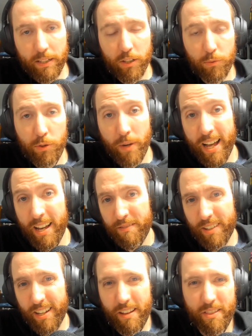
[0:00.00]
Because when you have
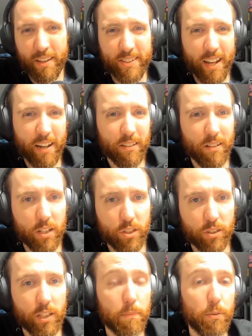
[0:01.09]
that, I think
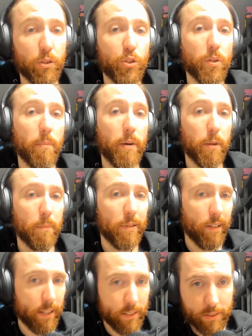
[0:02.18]
psychologically it puts you in a better
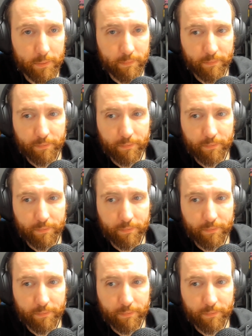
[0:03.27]
place.